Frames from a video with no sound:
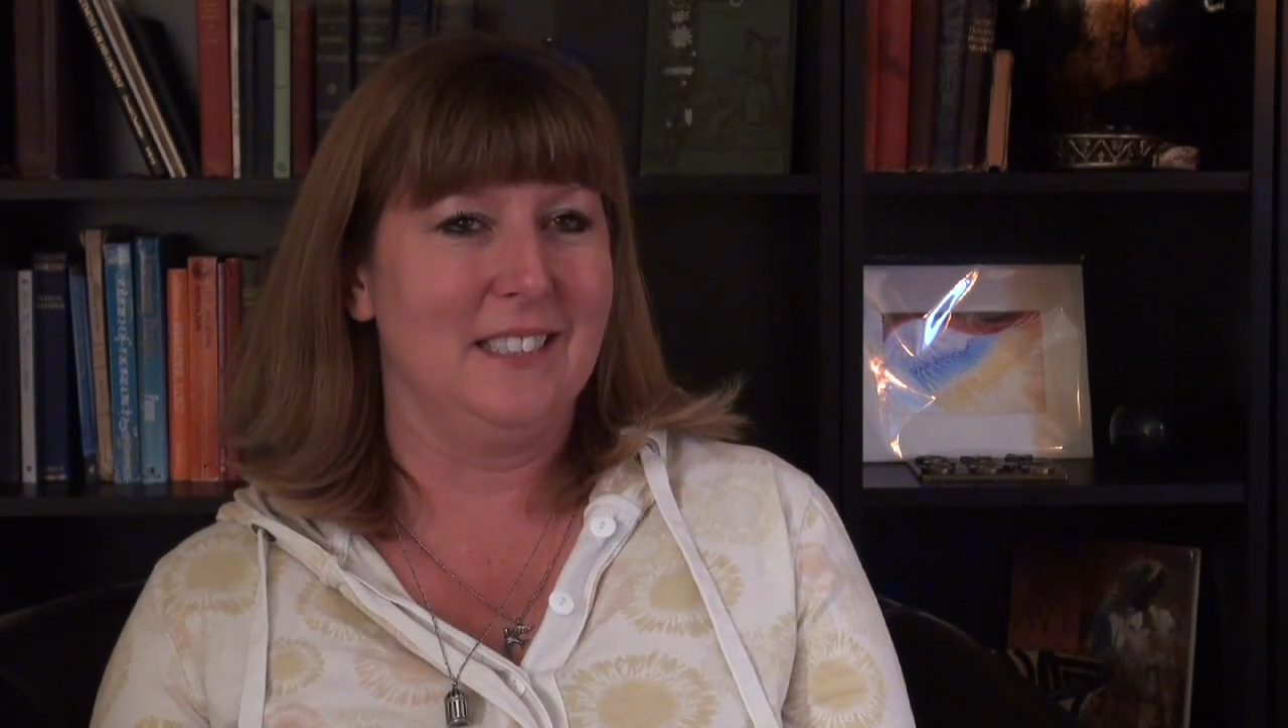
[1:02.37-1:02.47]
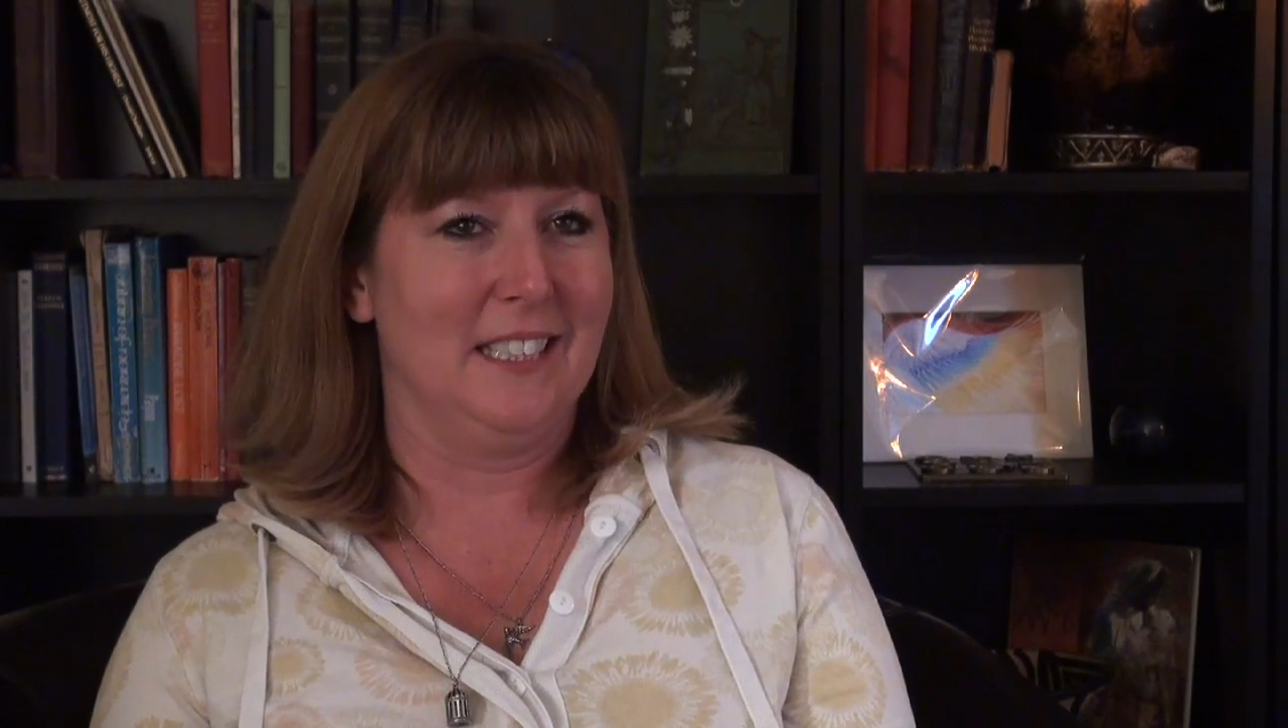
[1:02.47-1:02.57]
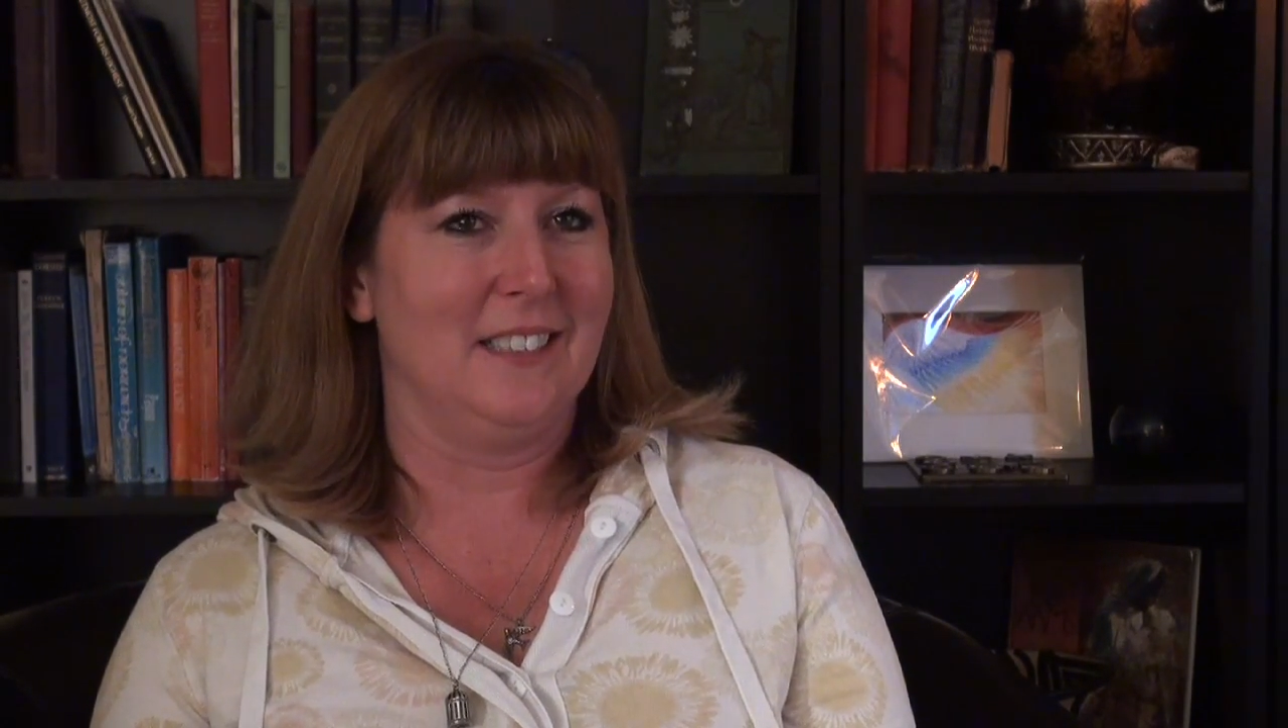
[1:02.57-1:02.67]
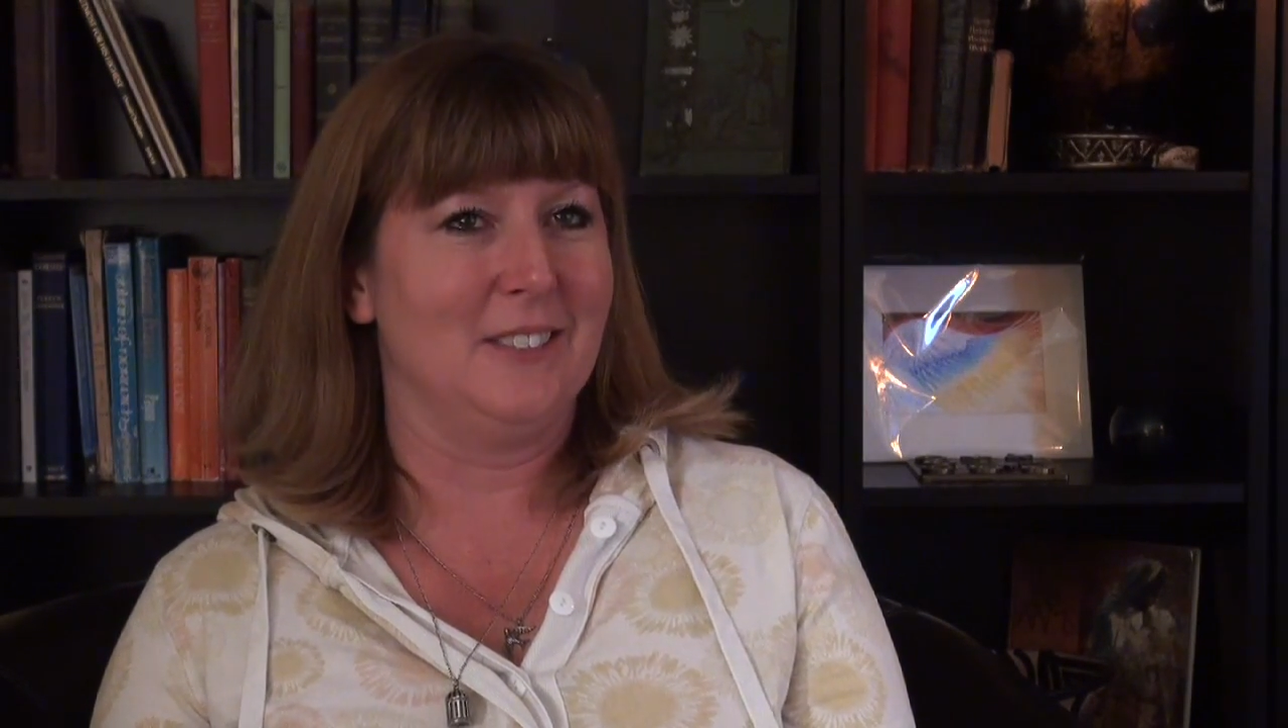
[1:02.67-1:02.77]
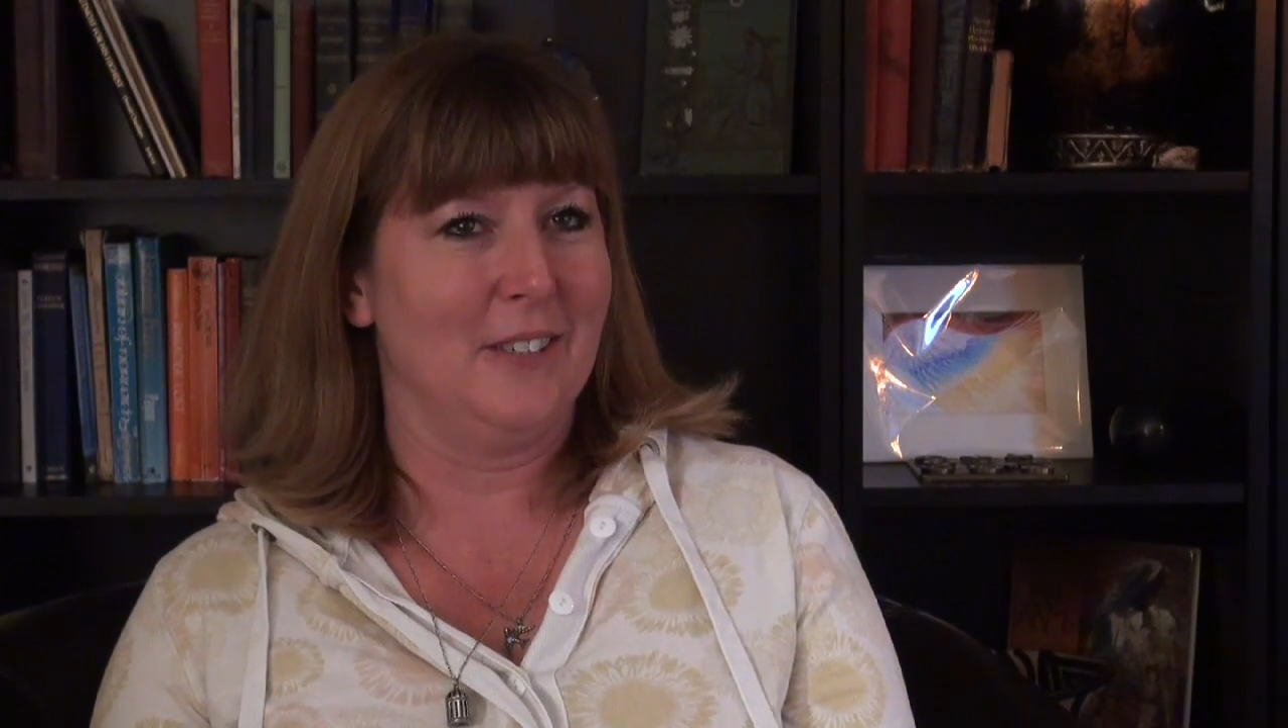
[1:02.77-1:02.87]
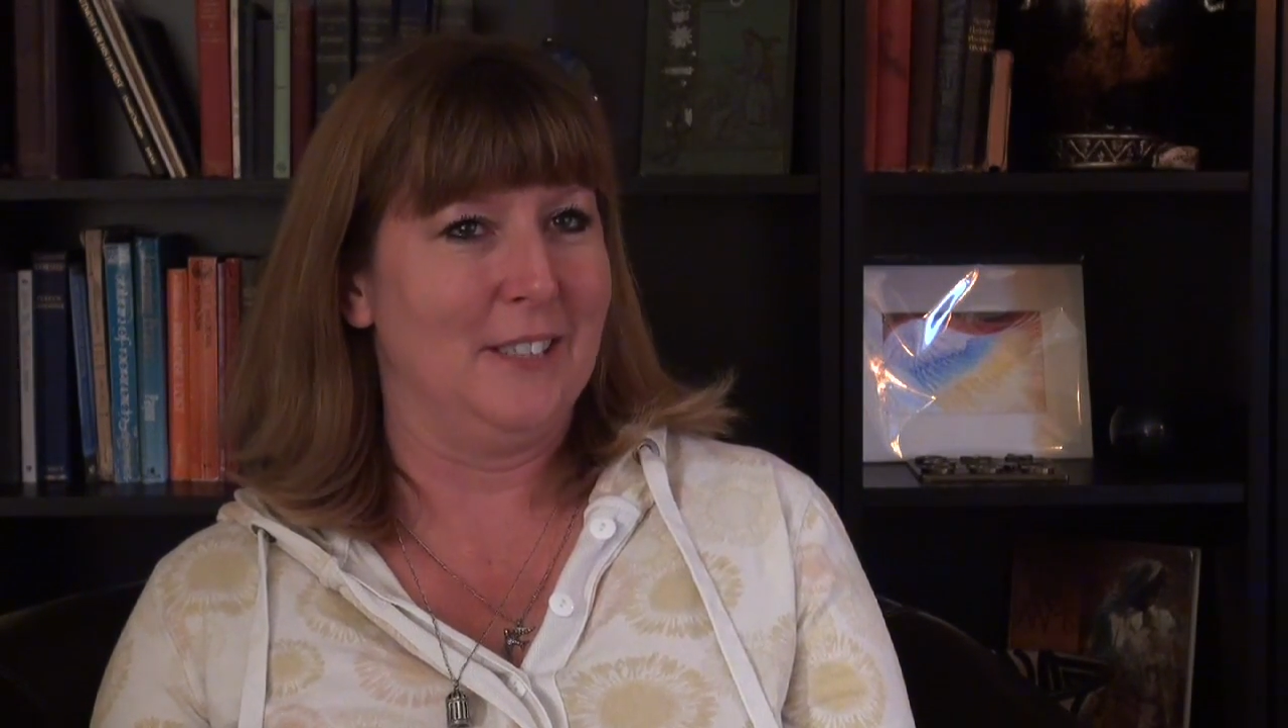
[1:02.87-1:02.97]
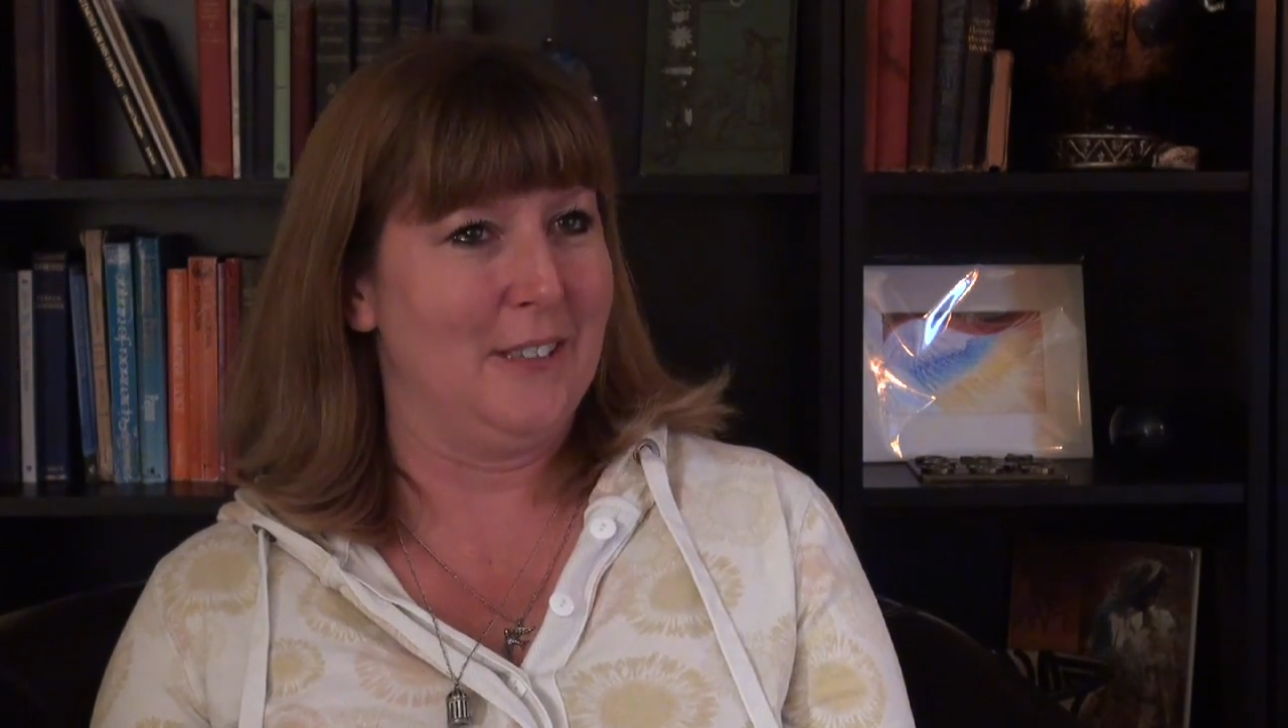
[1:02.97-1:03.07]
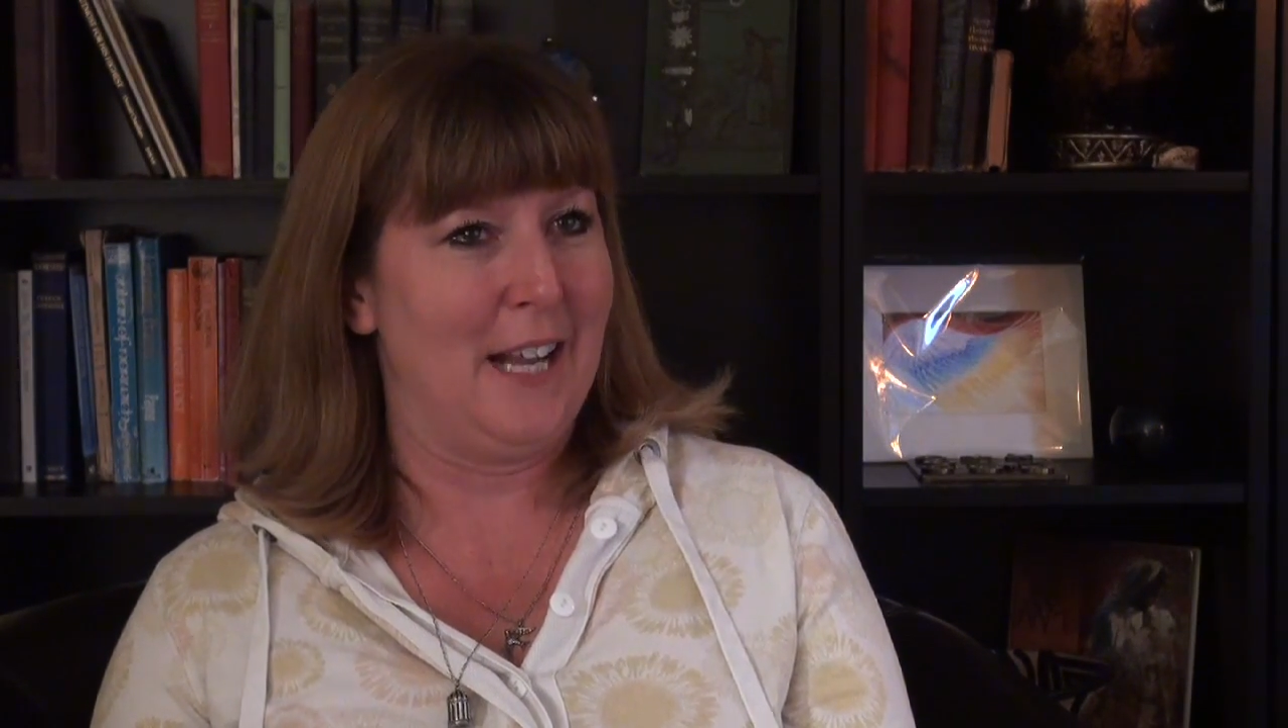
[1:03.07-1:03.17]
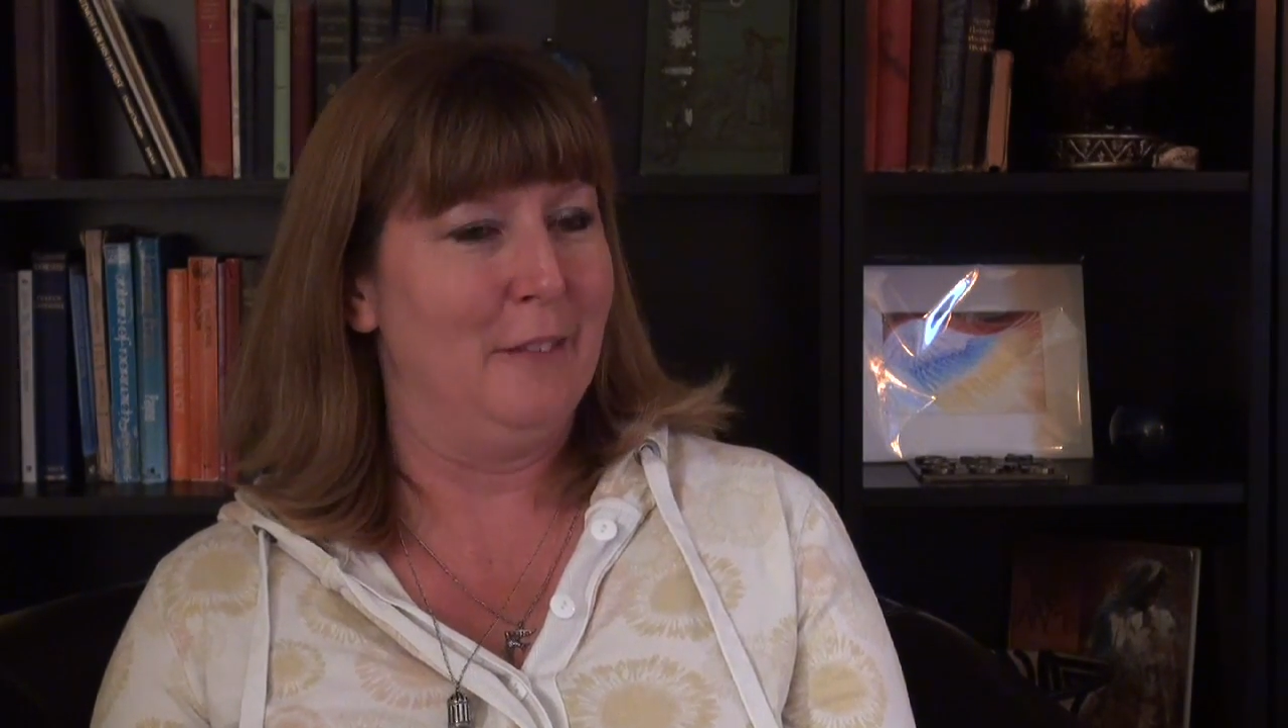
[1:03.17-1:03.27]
dig the treasure